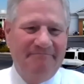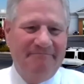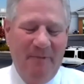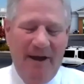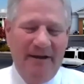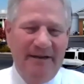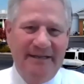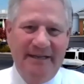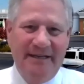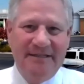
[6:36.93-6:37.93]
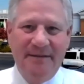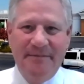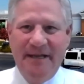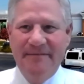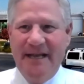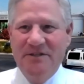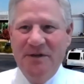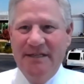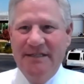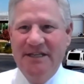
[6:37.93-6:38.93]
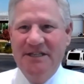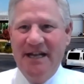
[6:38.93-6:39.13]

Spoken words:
Well, sometimes that transition